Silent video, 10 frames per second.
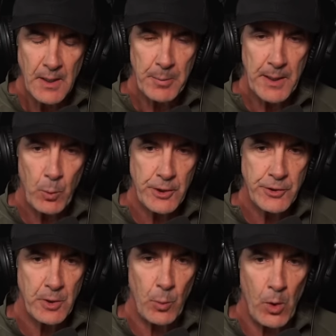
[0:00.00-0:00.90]
But I
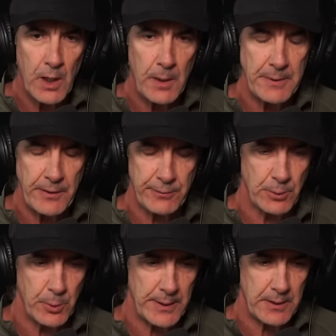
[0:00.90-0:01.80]
want you to walk me
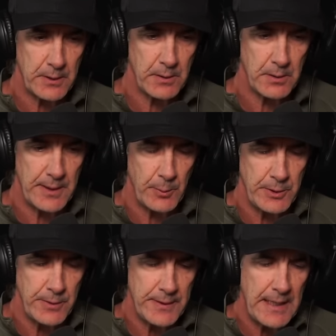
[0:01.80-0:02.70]
through it. Can
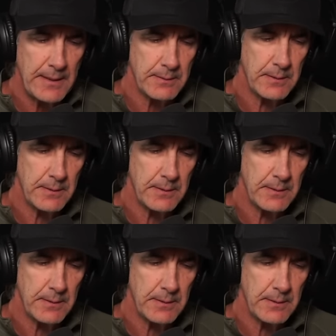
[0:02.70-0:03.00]
we do that?